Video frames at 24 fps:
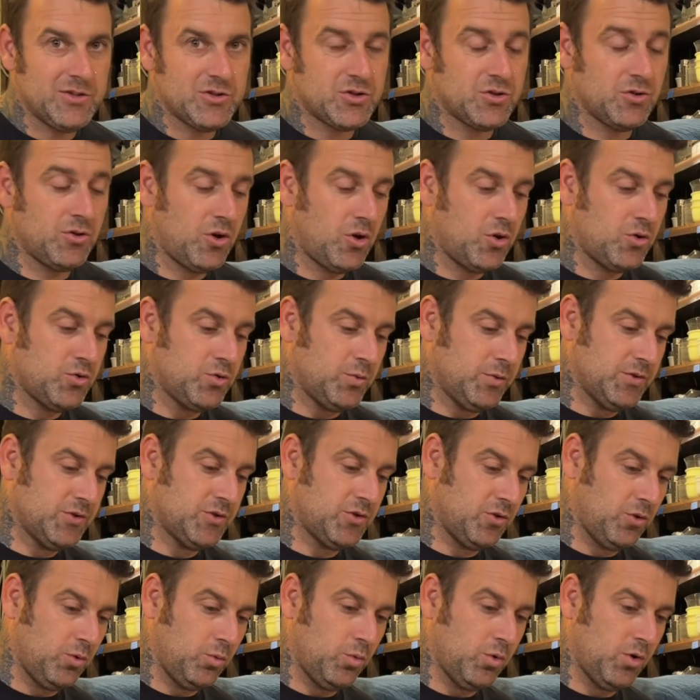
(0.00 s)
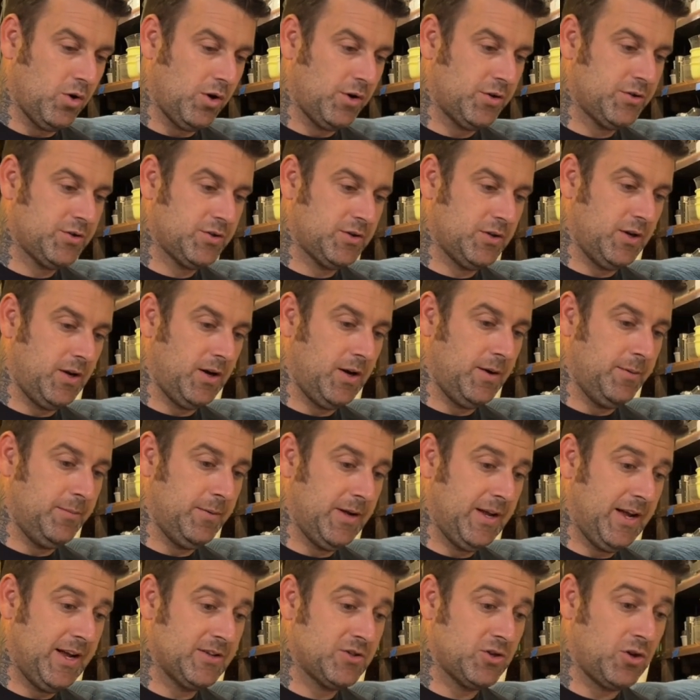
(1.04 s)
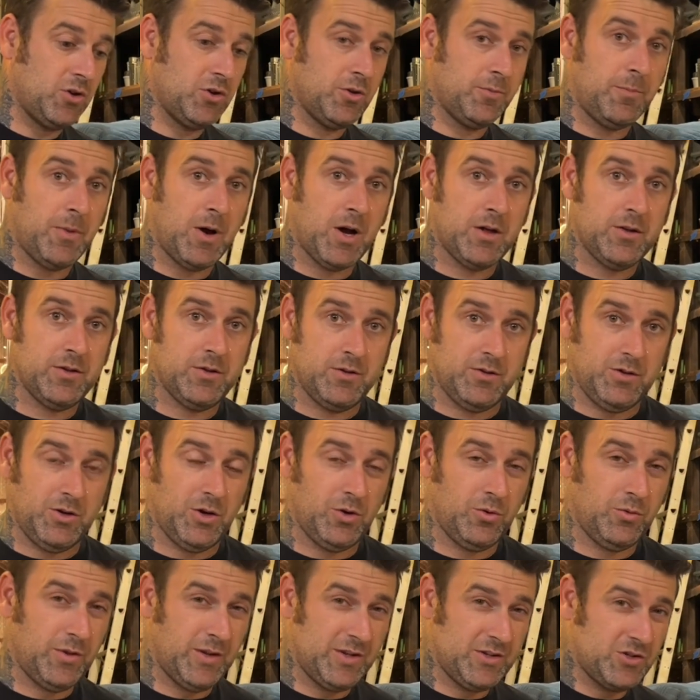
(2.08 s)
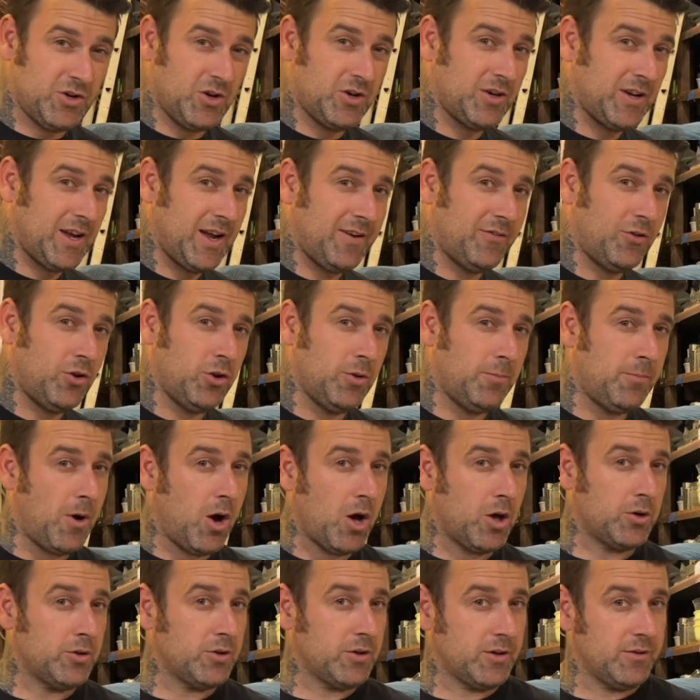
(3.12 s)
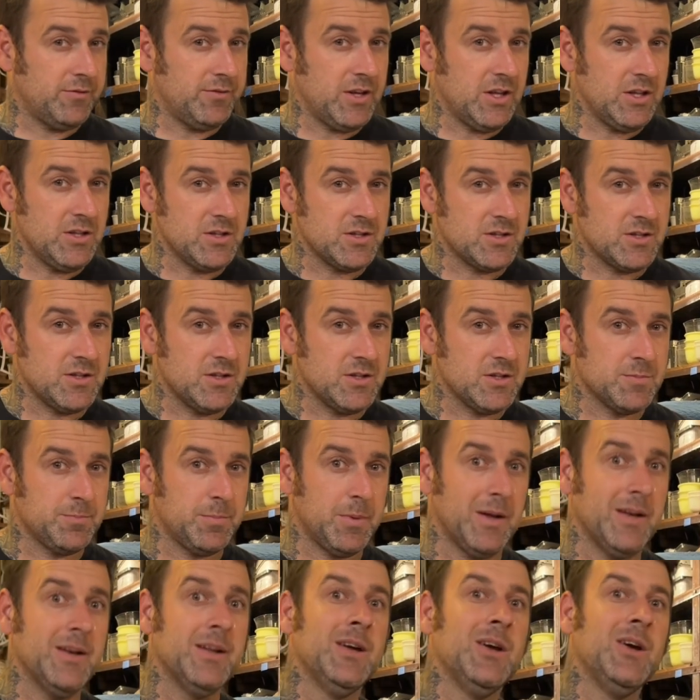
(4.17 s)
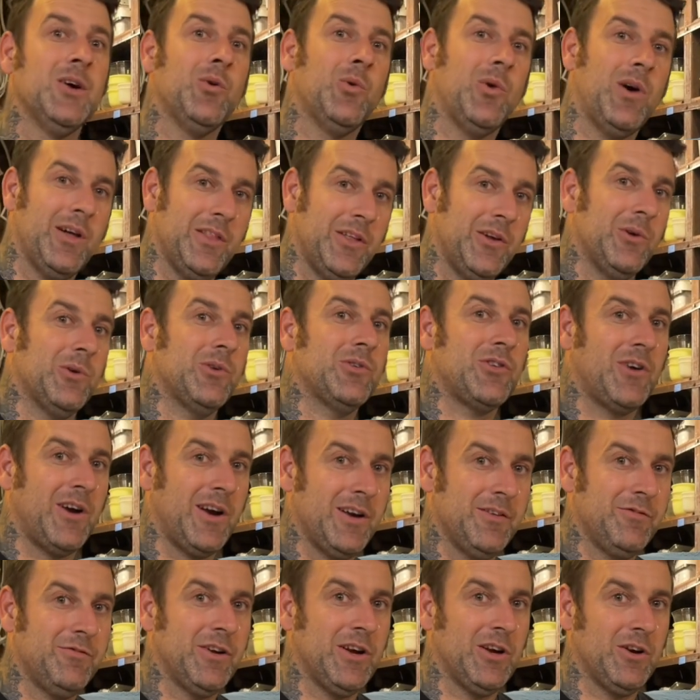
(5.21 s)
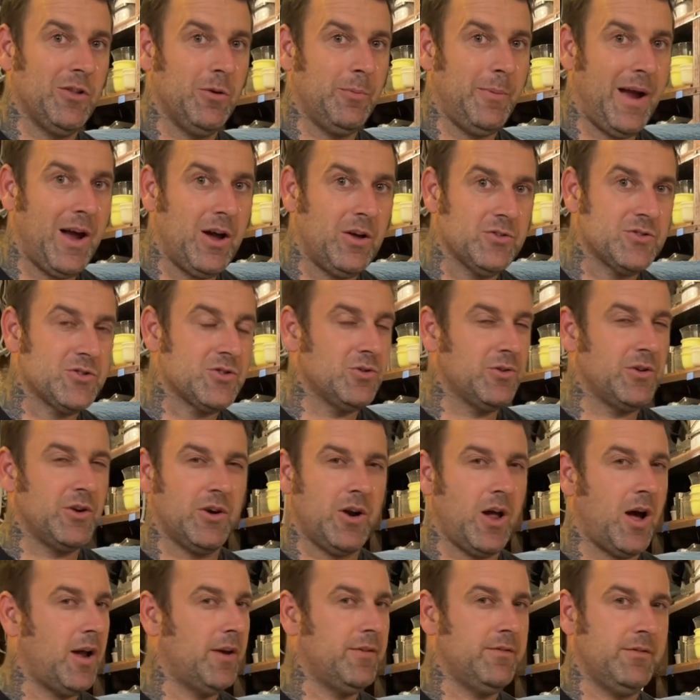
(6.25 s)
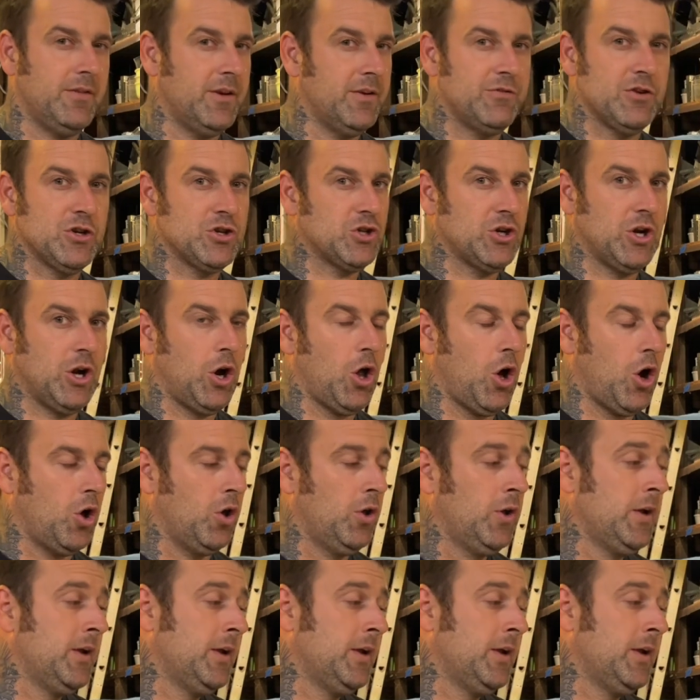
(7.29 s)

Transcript: So those ones are the worst. Um, it has all the, you know, they start to have all the modern conveniences, but while they were trying to figure them out, so they're not efficient at all.